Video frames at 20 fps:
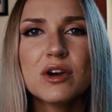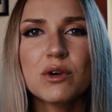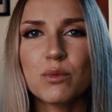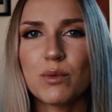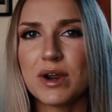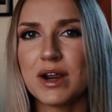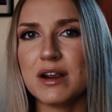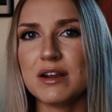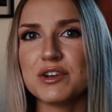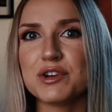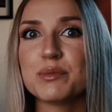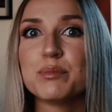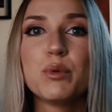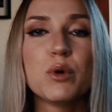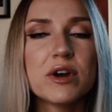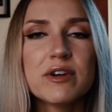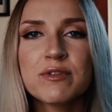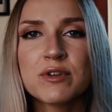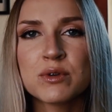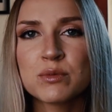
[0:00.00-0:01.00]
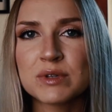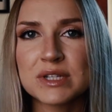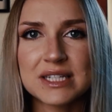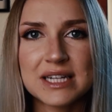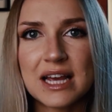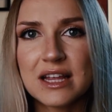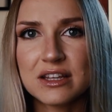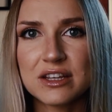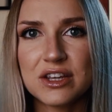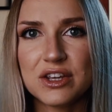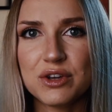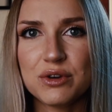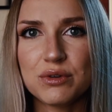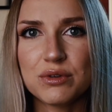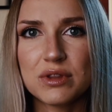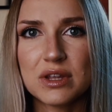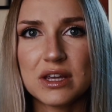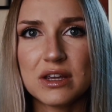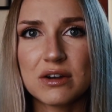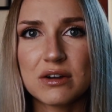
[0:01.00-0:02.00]
where your boyfriend was telling you
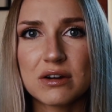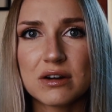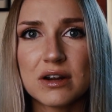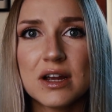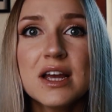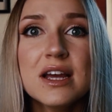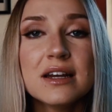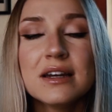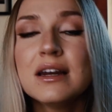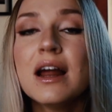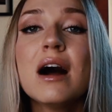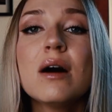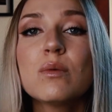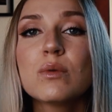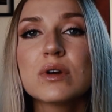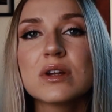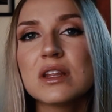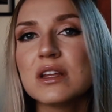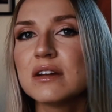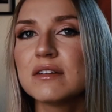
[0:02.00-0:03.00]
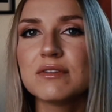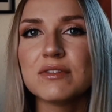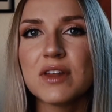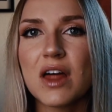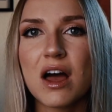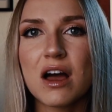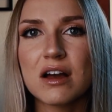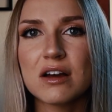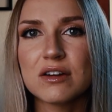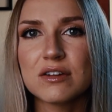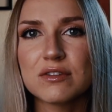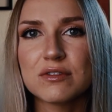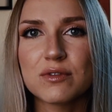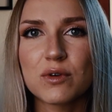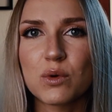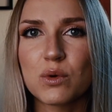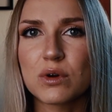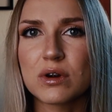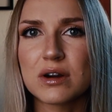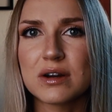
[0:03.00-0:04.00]
that you're not worthy of love
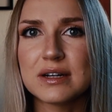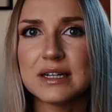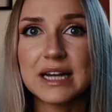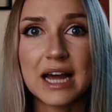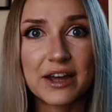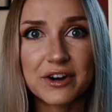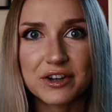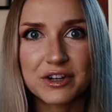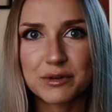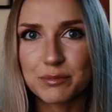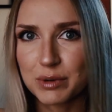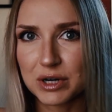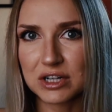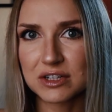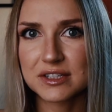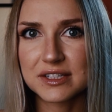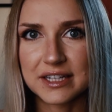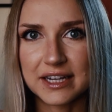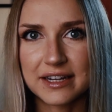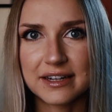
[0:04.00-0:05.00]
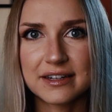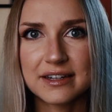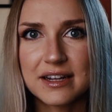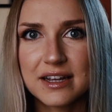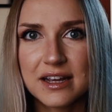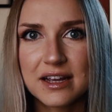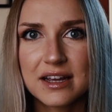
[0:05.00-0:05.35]
or not a good person.